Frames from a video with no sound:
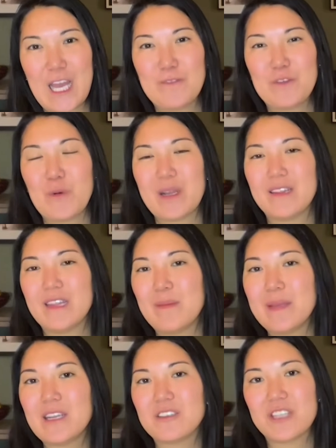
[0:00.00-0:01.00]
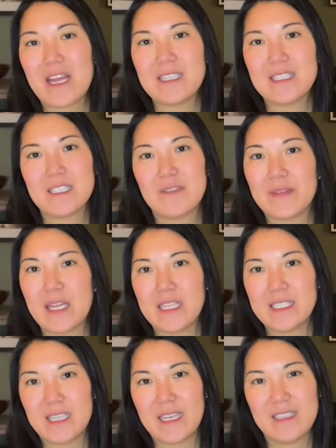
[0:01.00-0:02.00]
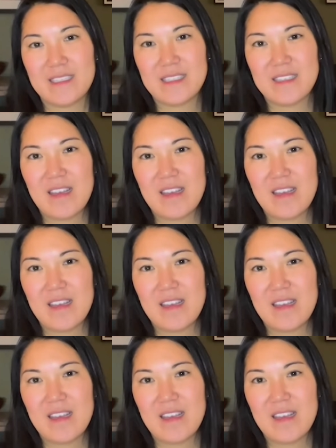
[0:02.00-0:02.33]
if you want to limit your chances of getting tickets,